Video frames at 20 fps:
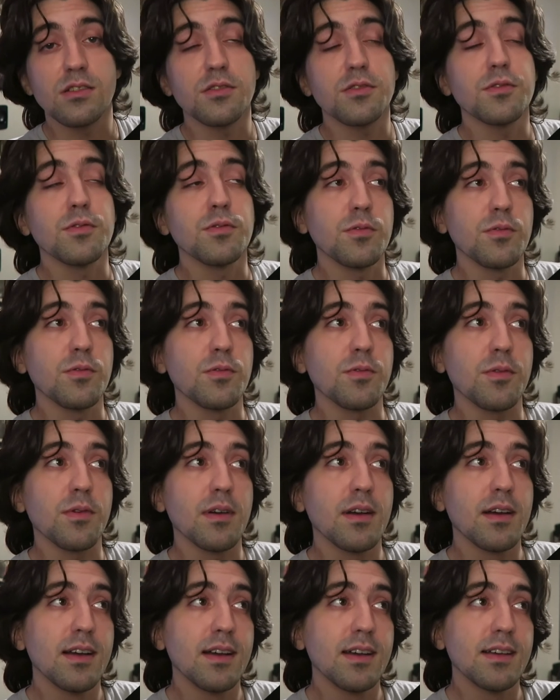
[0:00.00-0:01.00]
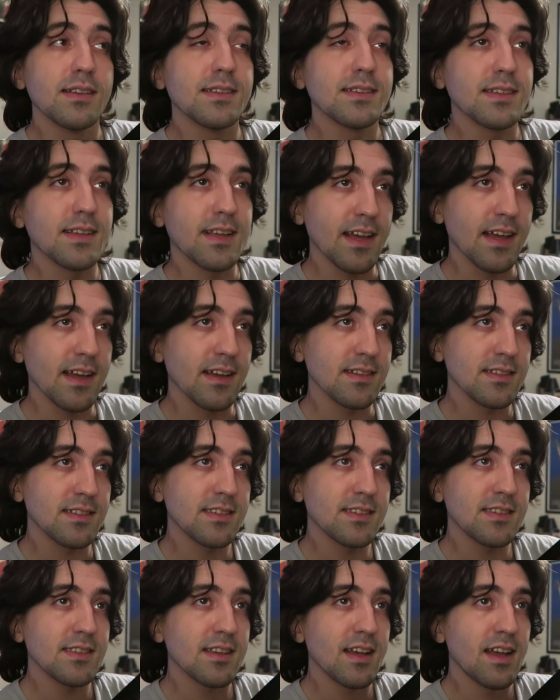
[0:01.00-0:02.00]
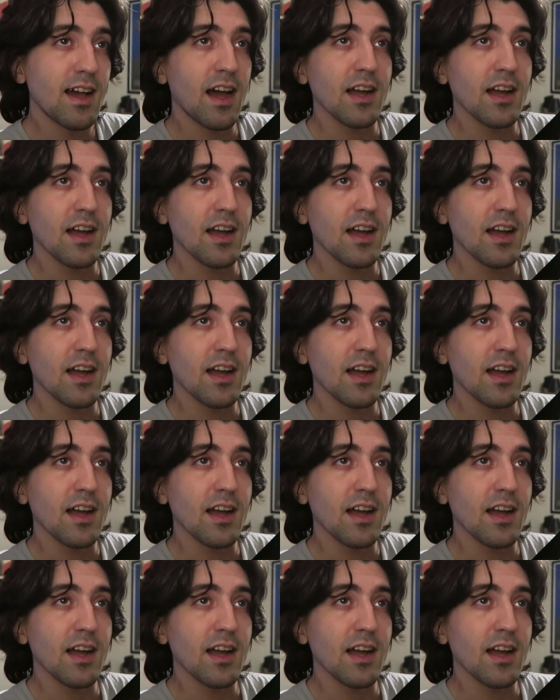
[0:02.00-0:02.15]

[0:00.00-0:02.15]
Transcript: to skits.